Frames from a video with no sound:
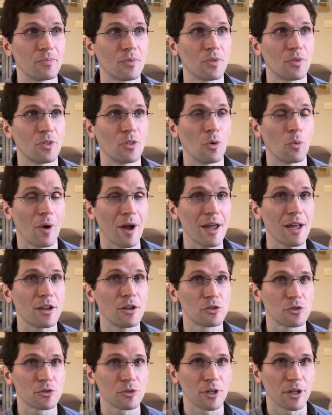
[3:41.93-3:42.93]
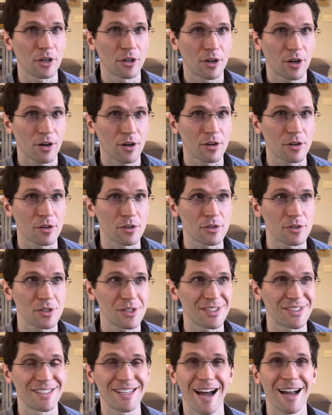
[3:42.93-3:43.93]
The way it usually occurs,
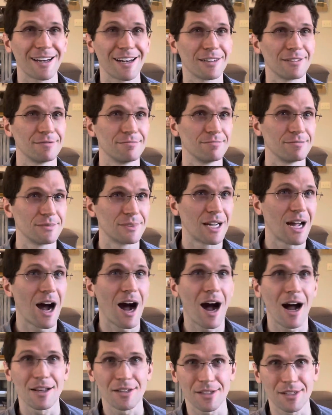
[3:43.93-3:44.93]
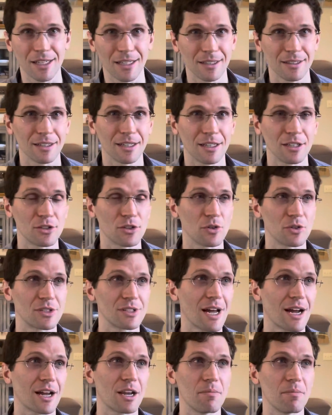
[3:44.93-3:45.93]
it's not constant, and so it's
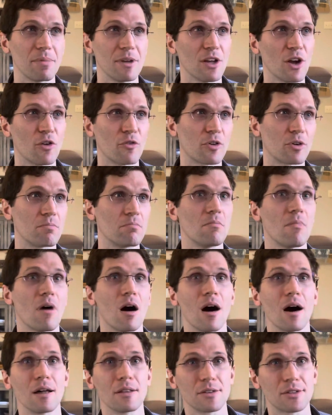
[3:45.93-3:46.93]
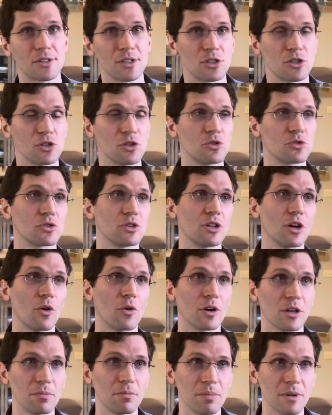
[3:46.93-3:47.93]
not going to be over months. It's usually
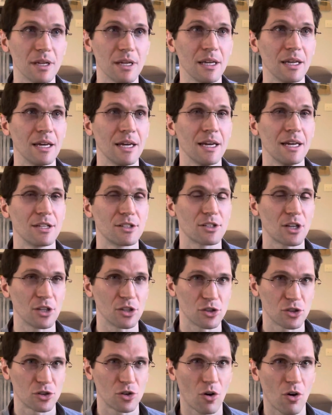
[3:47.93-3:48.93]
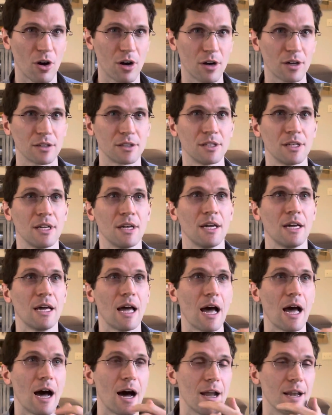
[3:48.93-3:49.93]
going to start
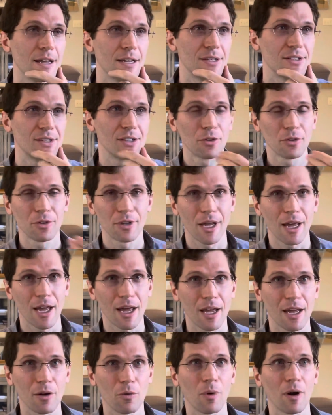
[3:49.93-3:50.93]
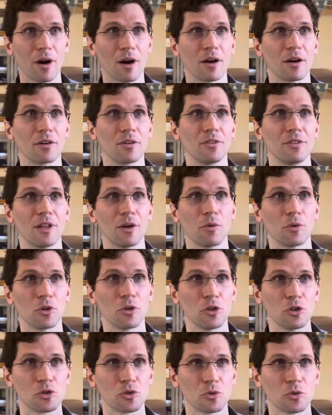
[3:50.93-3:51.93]
on a single day where they will
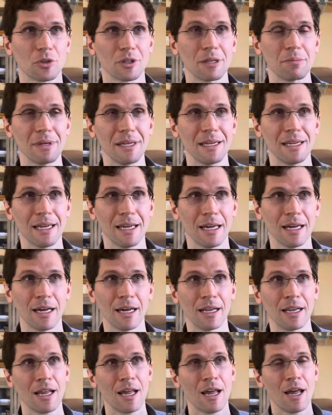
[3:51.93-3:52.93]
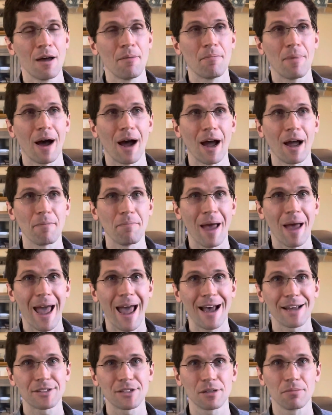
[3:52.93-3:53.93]
usually begin by
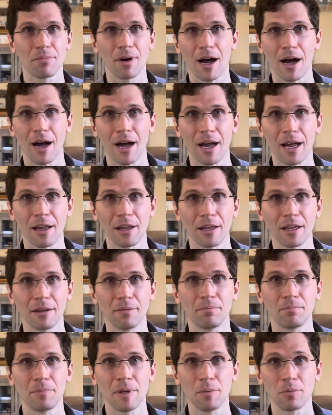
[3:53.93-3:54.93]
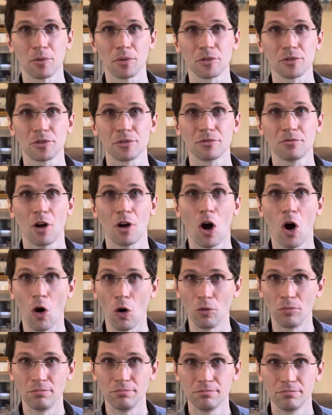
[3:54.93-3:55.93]
passing by people's
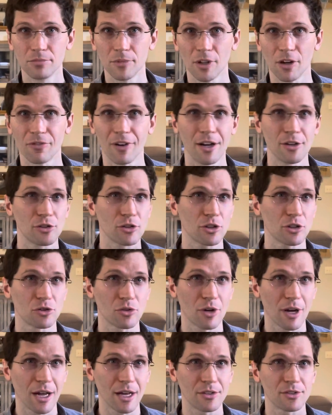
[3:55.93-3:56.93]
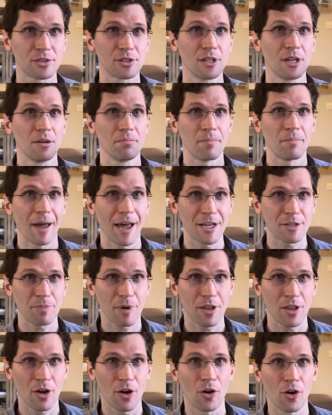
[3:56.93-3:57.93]
home. They'll find your address, pass by
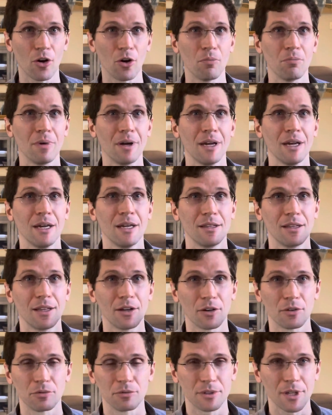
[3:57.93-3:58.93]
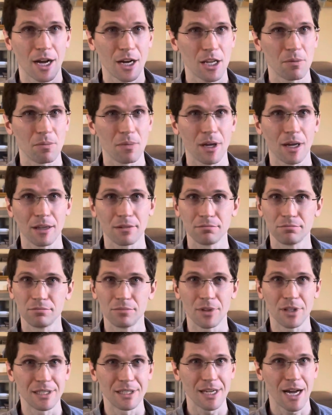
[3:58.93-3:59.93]
the home, they'll document
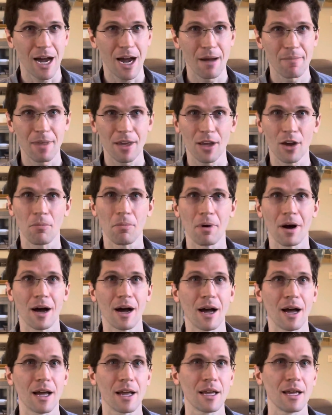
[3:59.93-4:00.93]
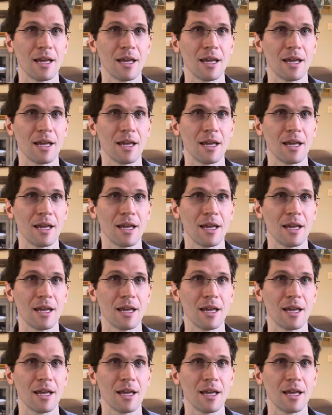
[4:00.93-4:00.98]
the time they go by,